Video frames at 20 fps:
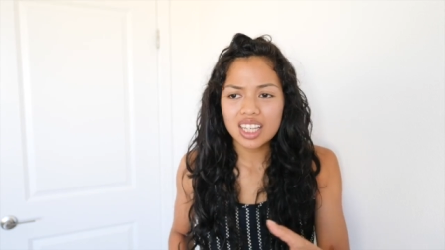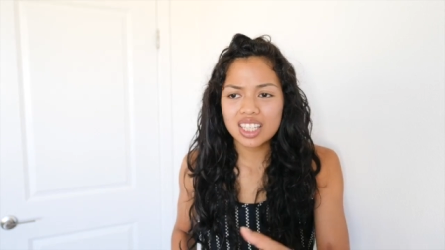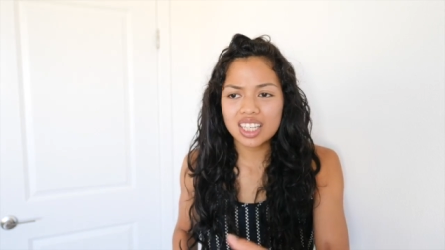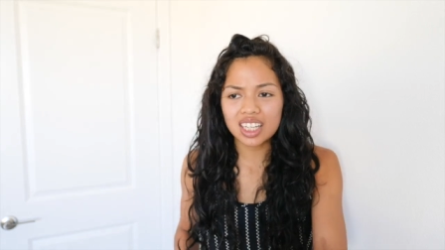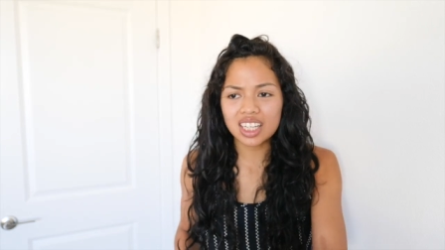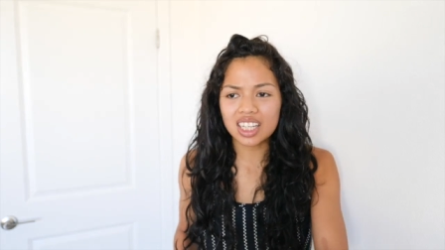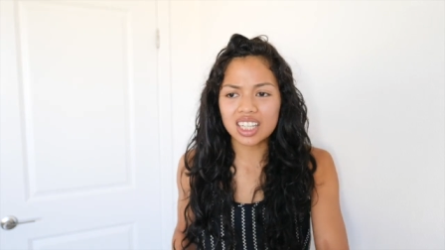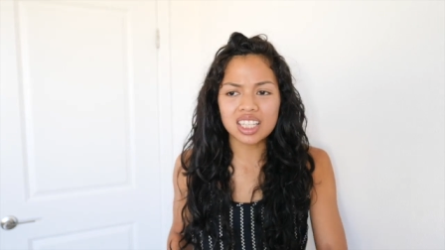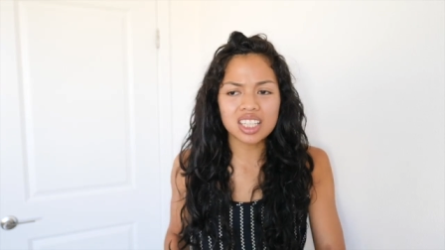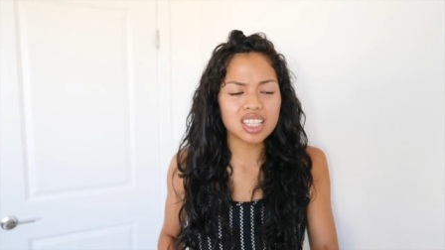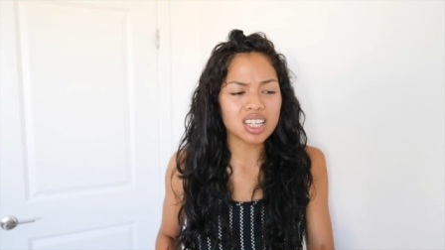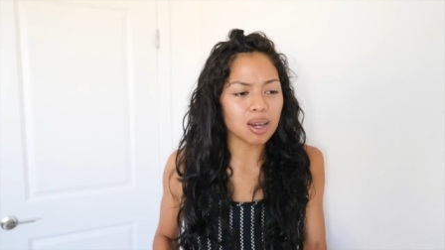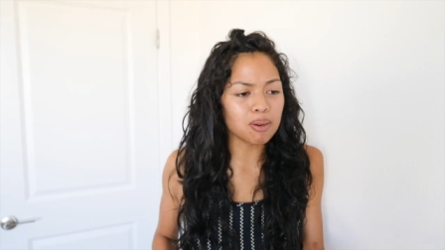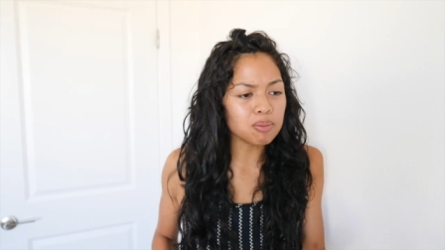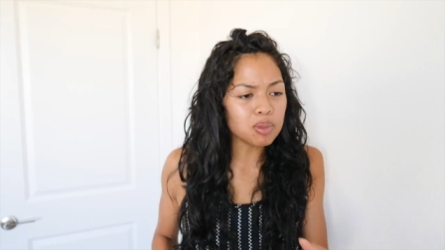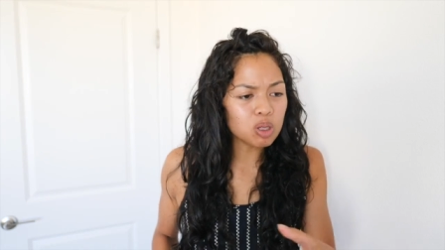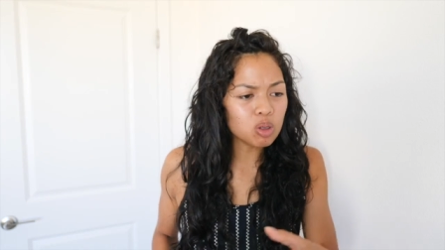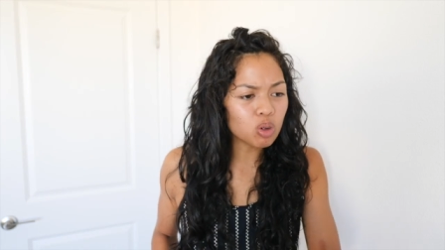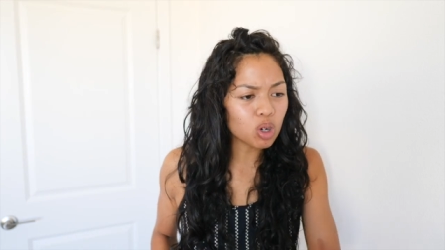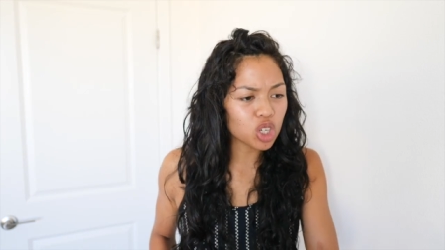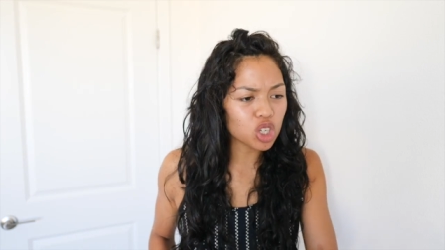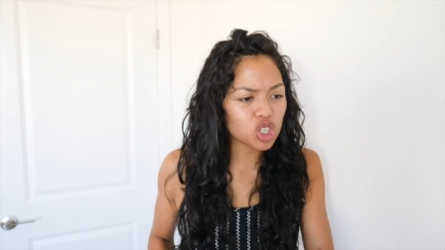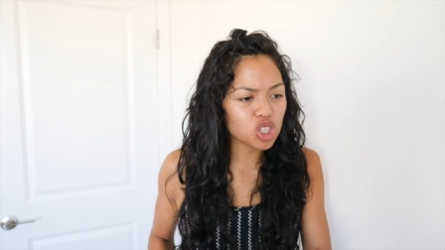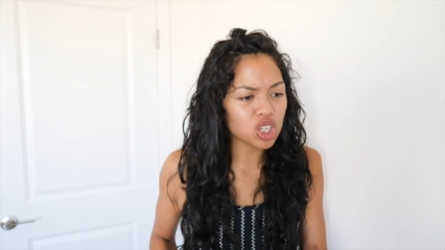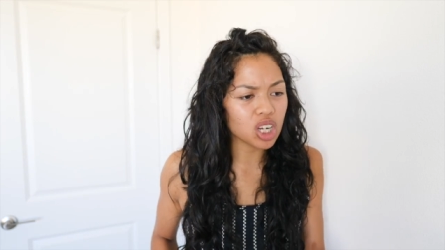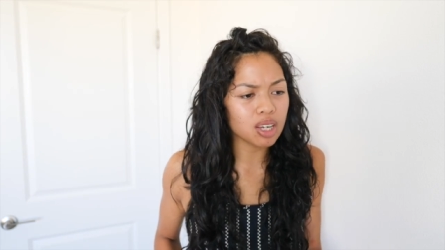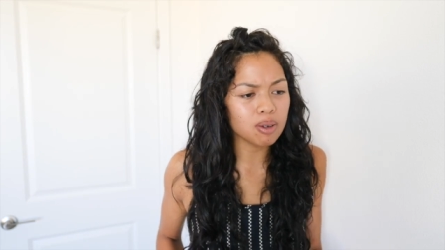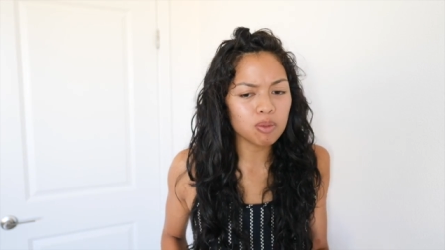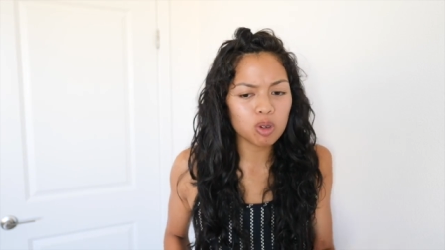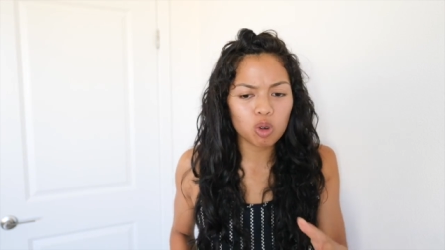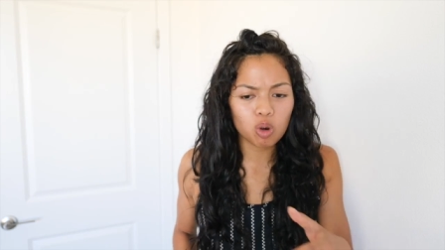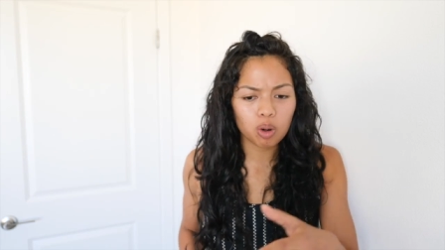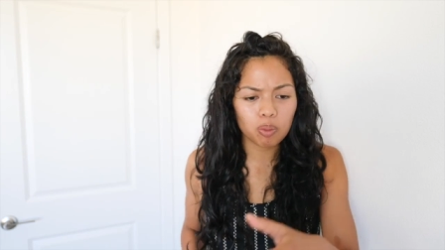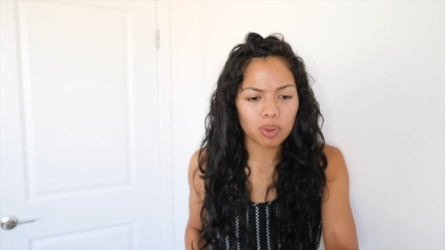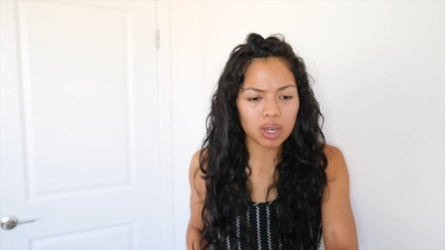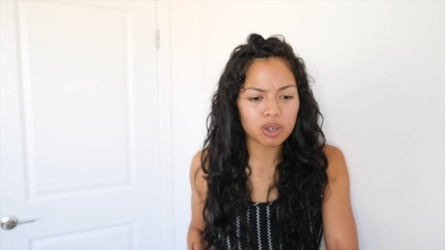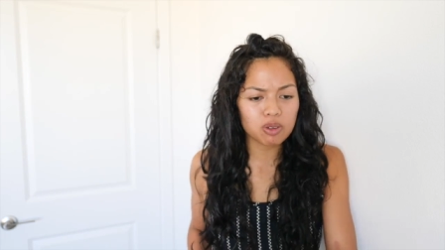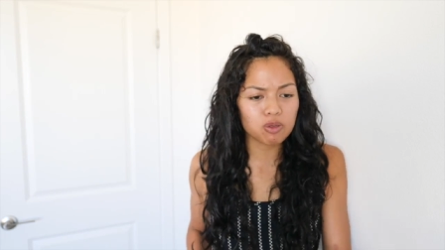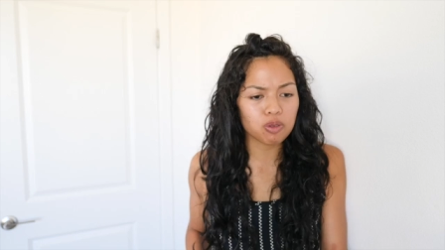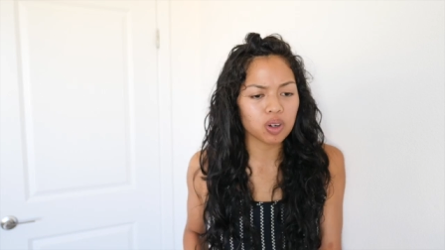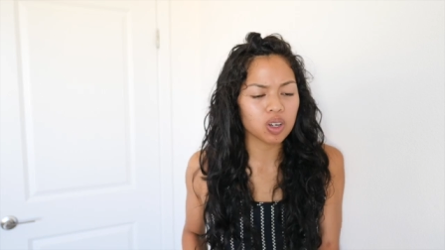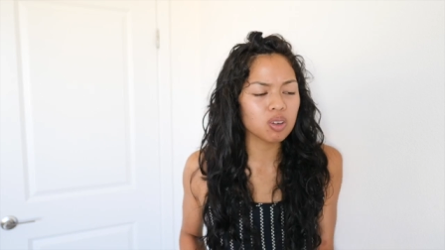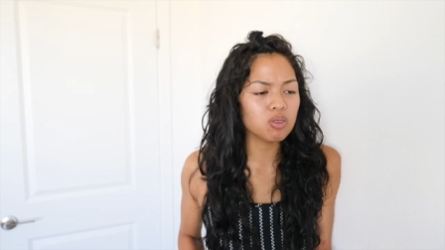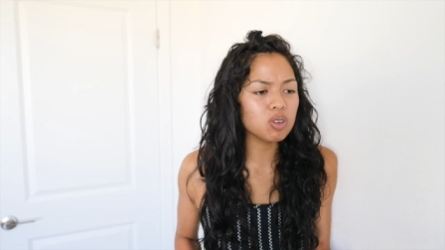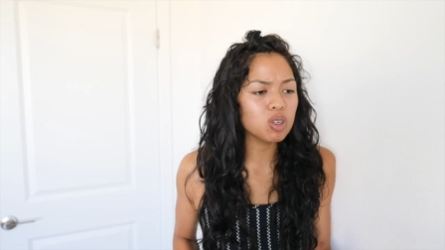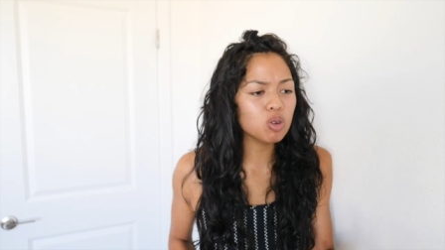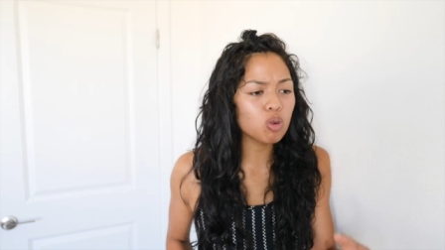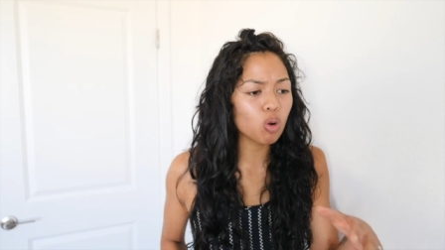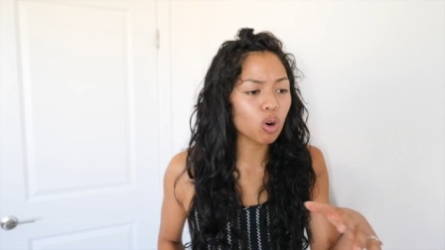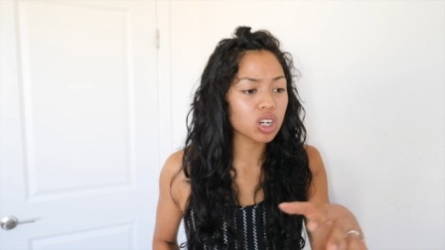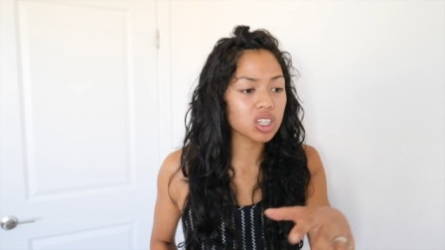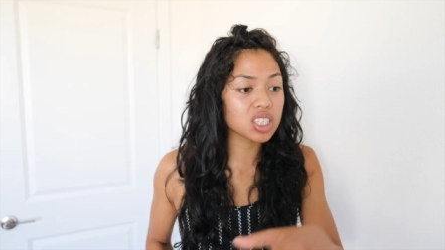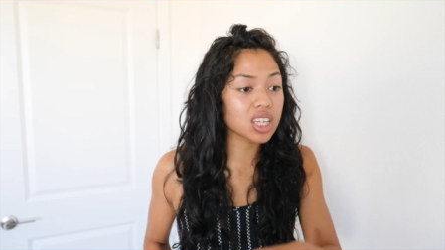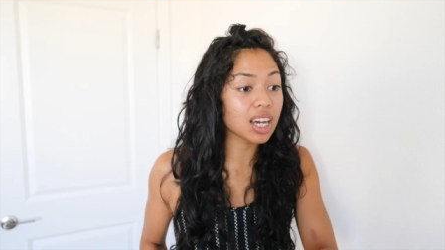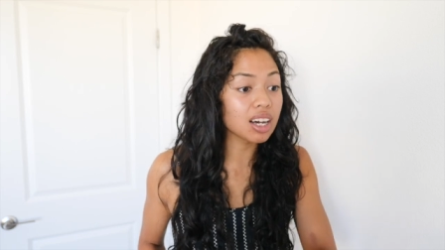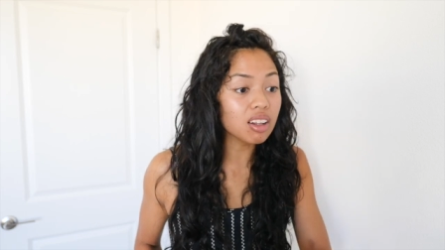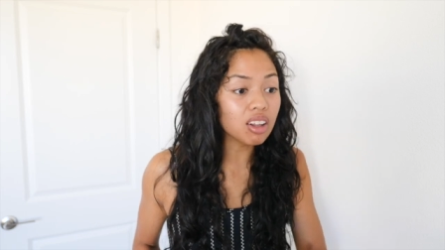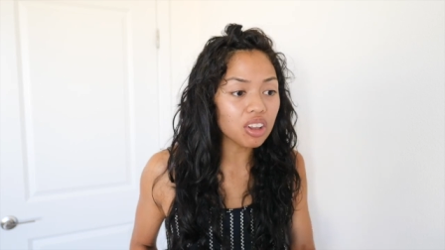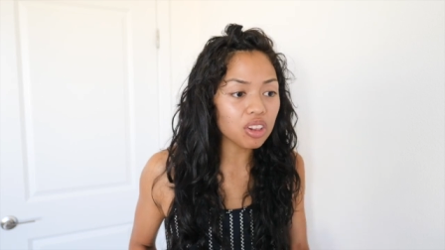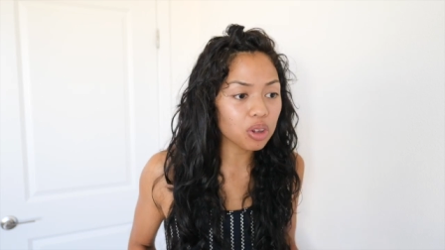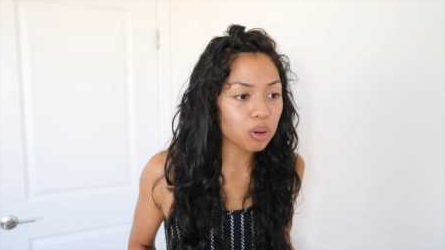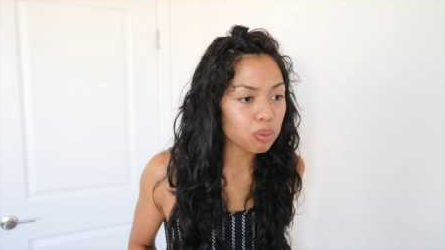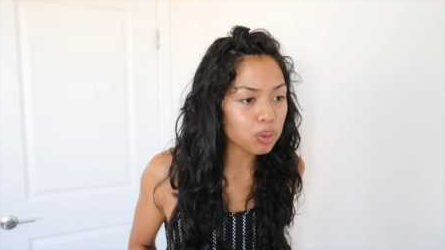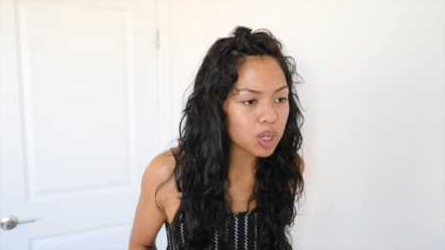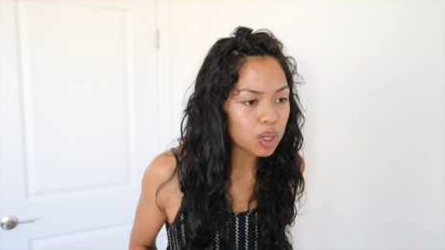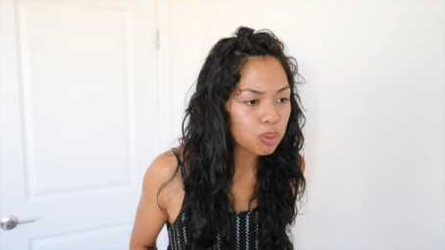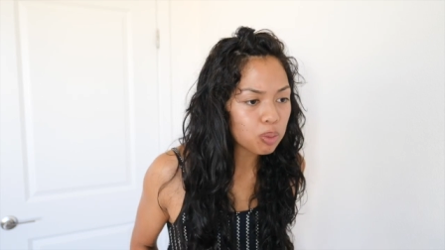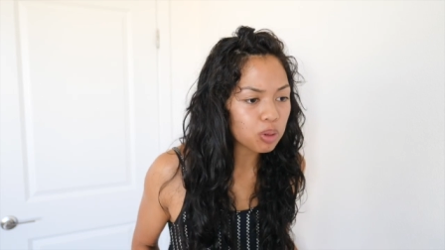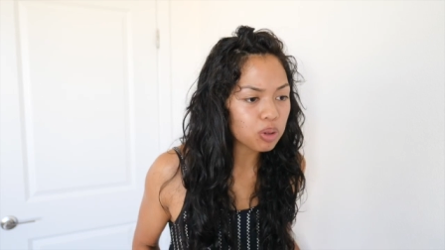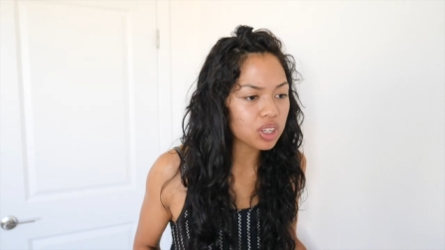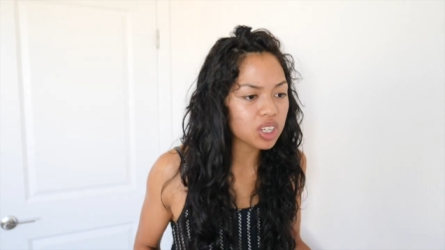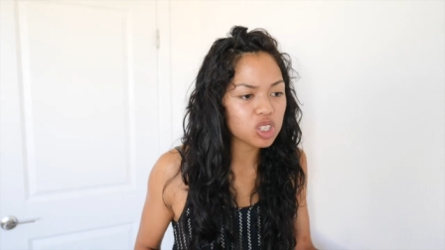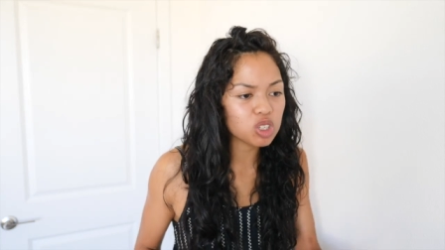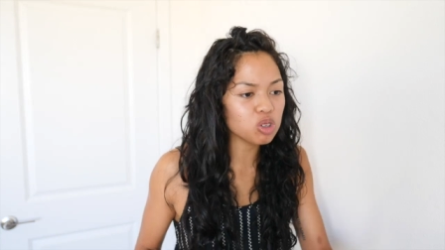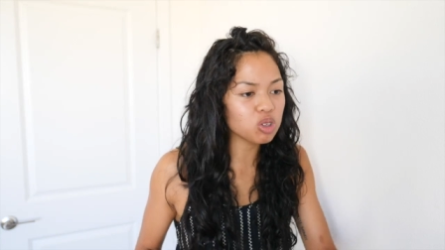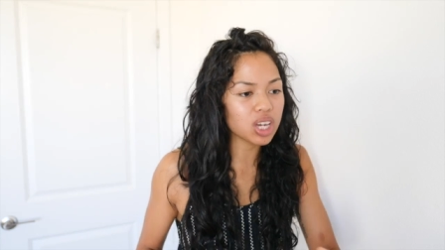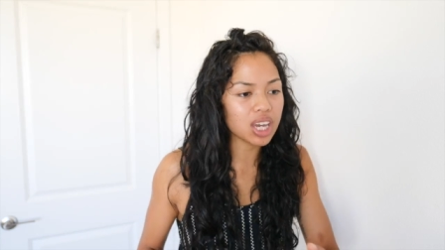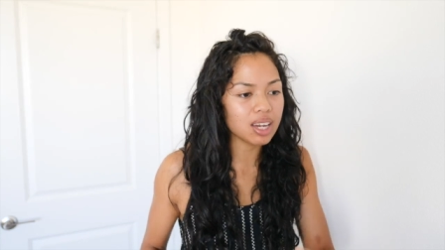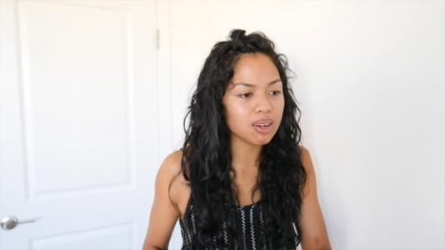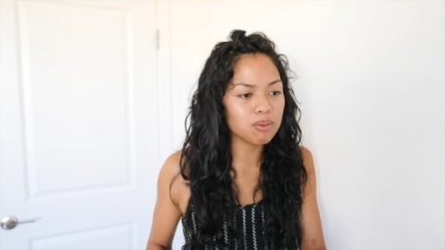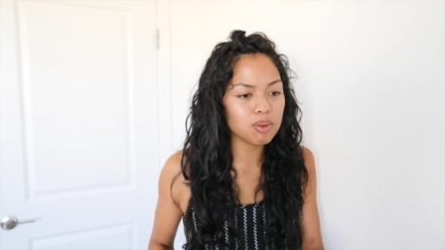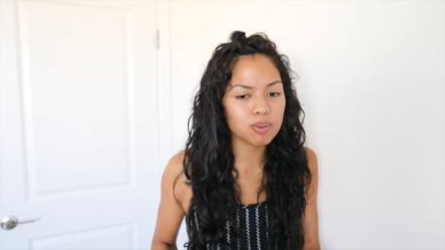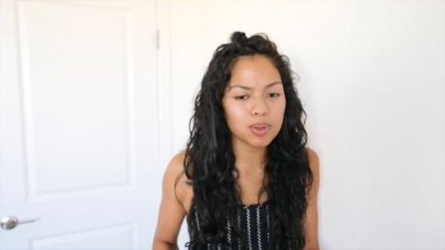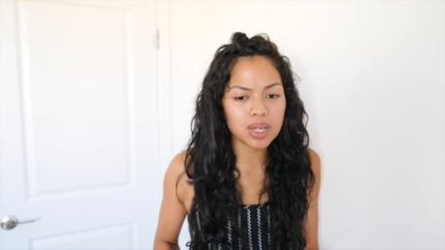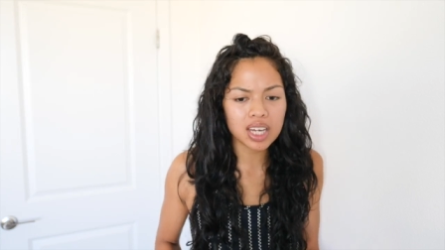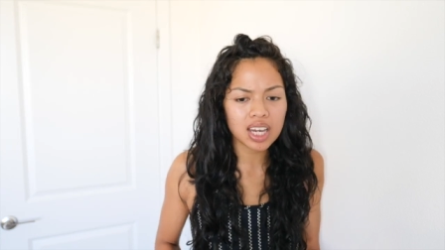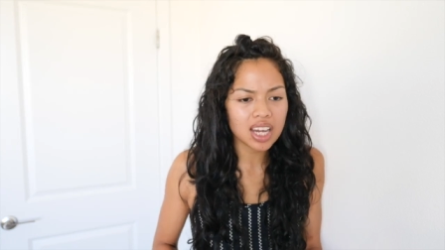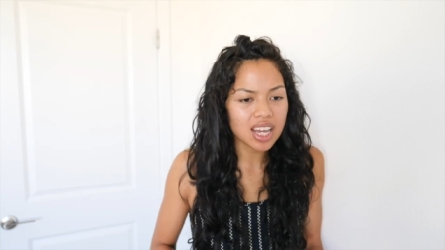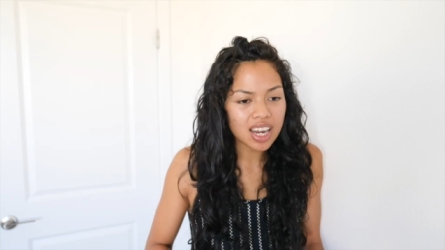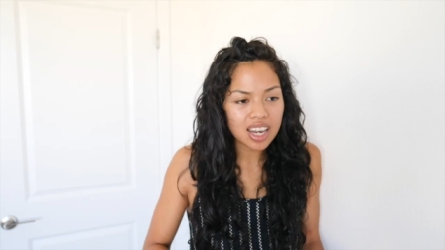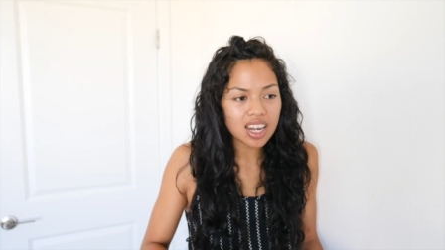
to condemn you or shame you or make fun of you or tell other people that you came to me.